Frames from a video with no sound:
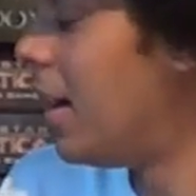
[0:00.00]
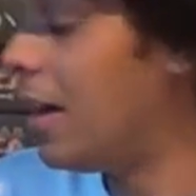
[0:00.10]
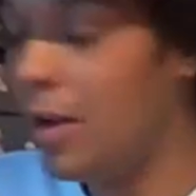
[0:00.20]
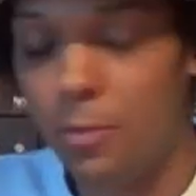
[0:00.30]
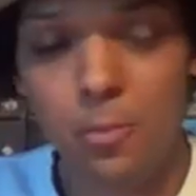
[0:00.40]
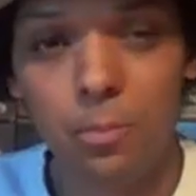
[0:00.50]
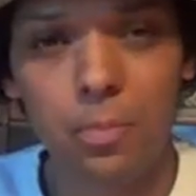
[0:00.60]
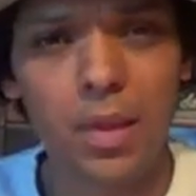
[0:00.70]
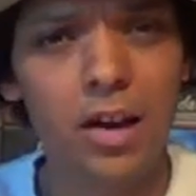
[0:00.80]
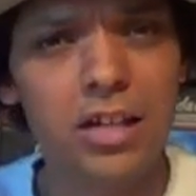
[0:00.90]
Um,
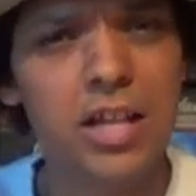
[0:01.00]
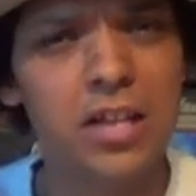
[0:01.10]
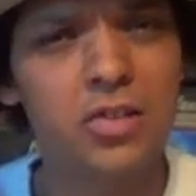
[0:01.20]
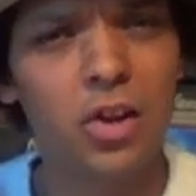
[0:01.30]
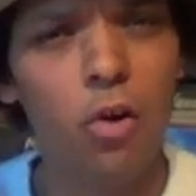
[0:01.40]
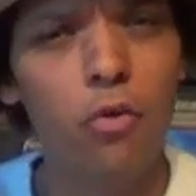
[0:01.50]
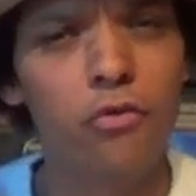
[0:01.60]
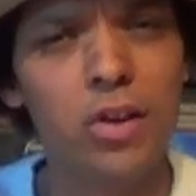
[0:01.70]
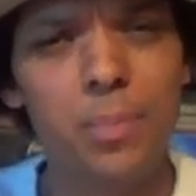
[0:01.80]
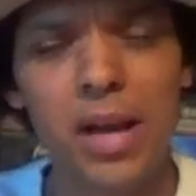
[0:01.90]
I did test like all
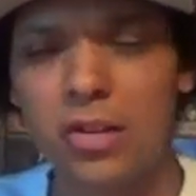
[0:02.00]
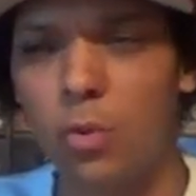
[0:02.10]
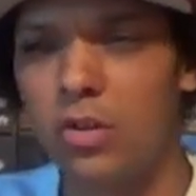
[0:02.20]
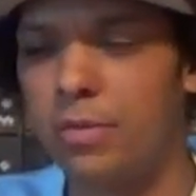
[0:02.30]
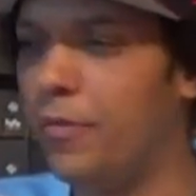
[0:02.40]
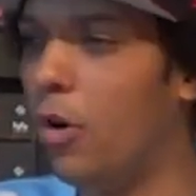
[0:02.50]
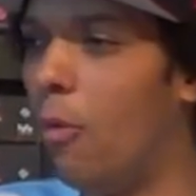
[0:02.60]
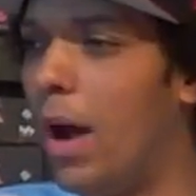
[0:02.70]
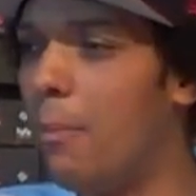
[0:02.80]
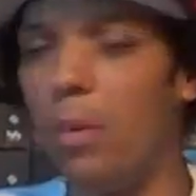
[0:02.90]
three PS1s
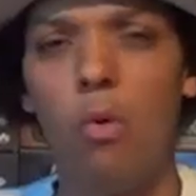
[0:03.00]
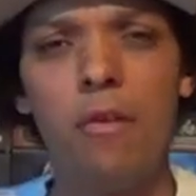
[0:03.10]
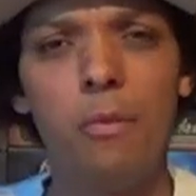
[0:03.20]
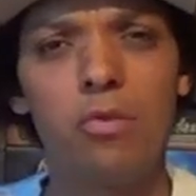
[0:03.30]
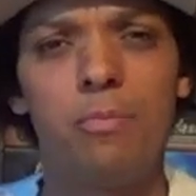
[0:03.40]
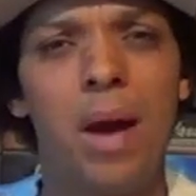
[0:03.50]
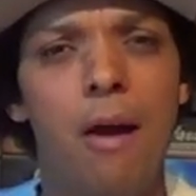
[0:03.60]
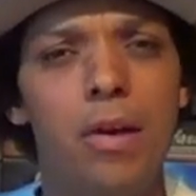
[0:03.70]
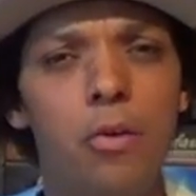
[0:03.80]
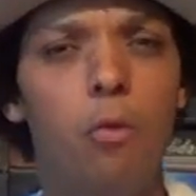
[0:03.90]
before went, but one of them was
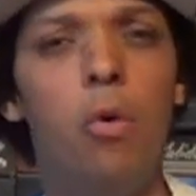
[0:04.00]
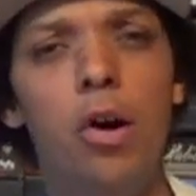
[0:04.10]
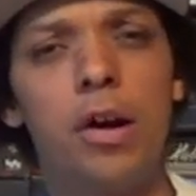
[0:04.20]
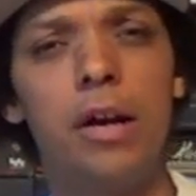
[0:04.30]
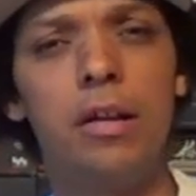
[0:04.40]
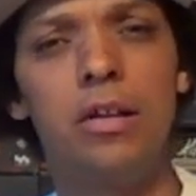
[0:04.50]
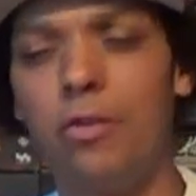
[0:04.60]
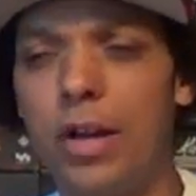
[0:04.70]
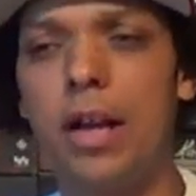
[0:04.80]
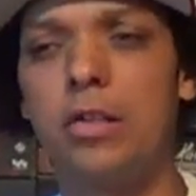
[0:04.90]
apparently not working. He
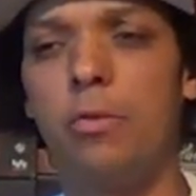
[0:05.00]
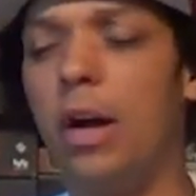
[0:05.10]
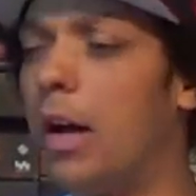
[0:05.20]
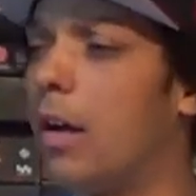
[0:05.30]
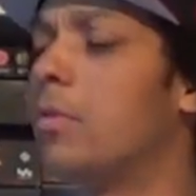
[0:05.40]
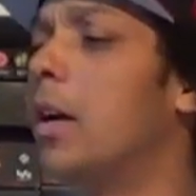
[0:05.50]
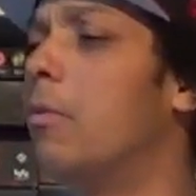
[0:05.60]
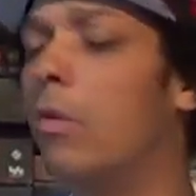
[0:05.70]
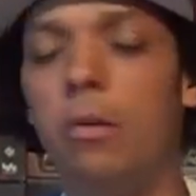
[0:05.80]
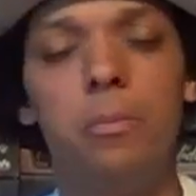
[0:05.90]
couldn't get it to work. I was
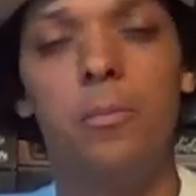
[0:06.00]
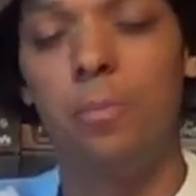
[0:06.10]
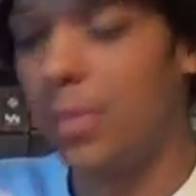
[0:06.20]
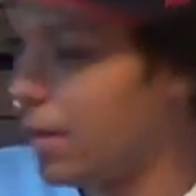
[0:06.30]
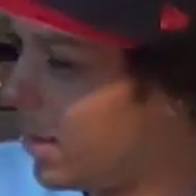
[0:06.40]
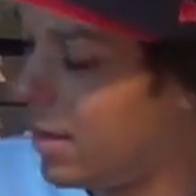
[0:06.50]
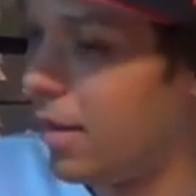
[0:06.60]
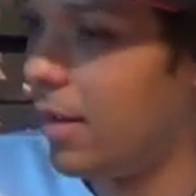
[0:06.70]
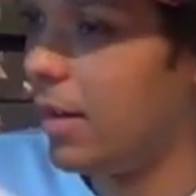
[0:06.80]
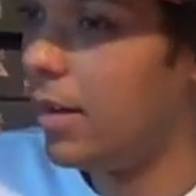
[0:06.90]
like, what?
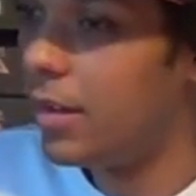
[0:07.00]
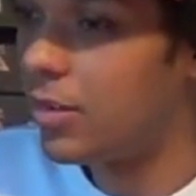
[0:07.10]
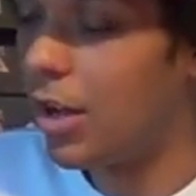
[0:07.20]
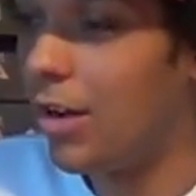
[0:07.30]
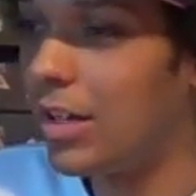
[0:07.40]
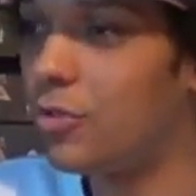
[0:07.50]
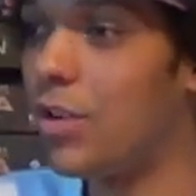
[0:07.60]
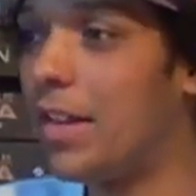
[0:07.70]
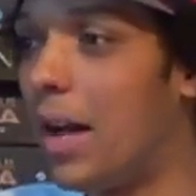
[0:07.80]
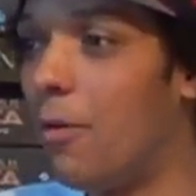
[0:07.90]
So I didn't
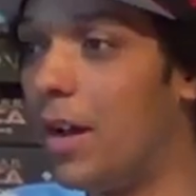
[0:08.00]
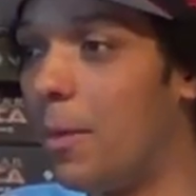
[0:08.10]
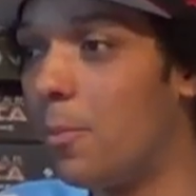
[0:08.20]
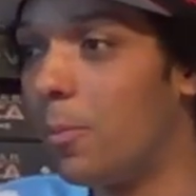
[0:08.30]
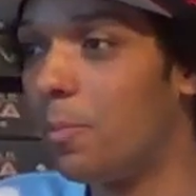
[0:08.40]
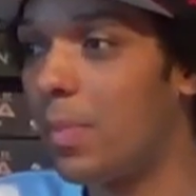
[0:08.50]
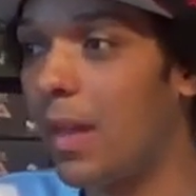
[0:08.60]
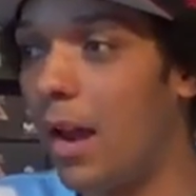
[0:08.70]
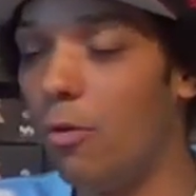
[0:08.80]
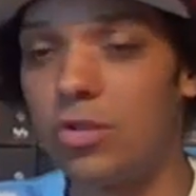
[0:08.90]
trade that one in.
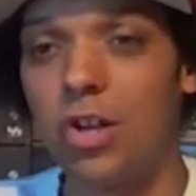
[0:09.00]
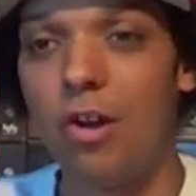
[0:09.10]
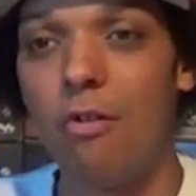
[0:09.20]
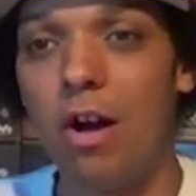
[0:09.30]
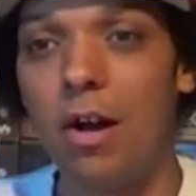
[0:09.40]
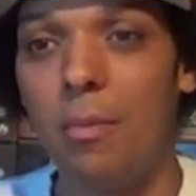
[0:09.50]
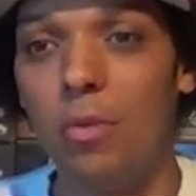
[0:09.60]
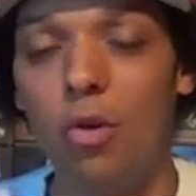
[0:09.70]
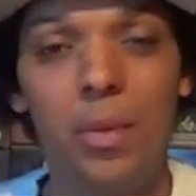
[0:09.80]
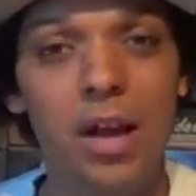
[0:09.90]
And also,
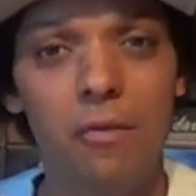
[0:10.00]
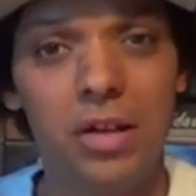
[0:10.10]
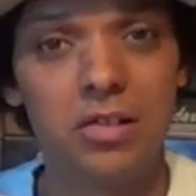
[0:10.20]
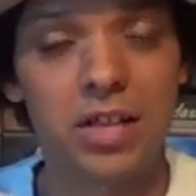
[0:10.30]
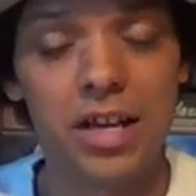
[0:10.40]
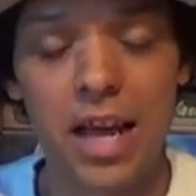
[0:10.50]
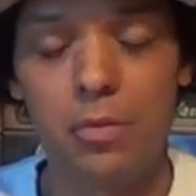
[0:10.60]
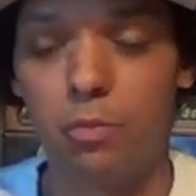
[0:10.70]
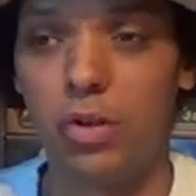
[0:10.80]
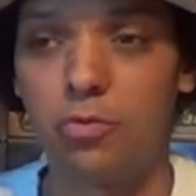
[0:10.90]
um, normally other insane
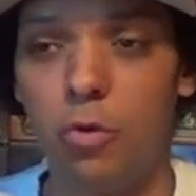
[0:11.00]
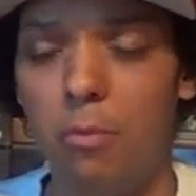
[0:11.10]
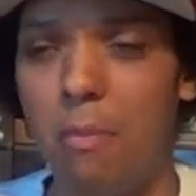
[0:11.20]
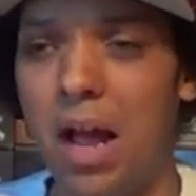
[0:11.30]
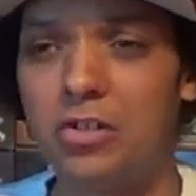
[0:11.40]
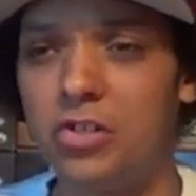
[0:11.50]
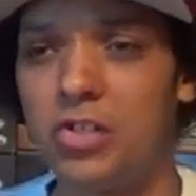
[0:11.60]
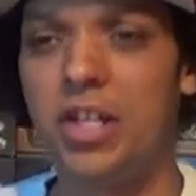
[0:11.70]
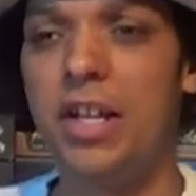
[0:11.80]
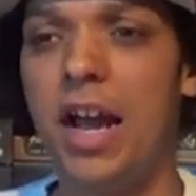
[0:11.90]
games of Bridgewater match a
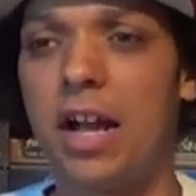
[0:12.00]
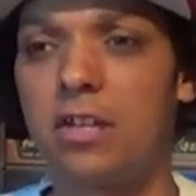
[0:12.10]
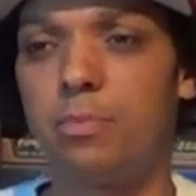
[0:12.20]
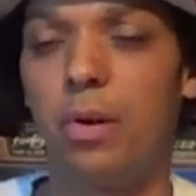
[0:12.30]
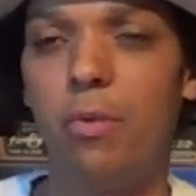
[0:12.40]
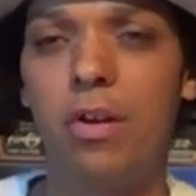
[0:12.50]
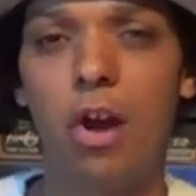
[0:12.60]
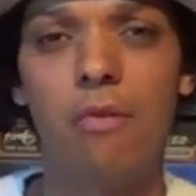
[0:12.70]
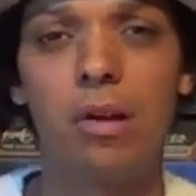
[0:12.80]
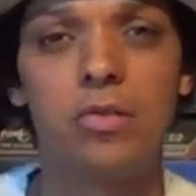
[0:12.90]
CEX, but we're
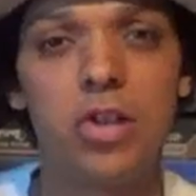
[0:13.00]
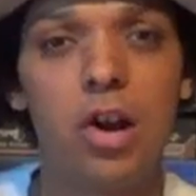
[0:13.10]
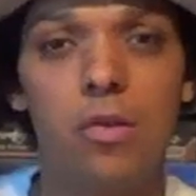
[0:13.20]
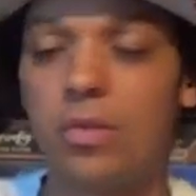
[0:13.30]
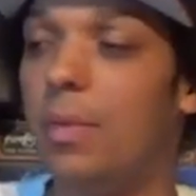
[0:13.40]
going around in circles.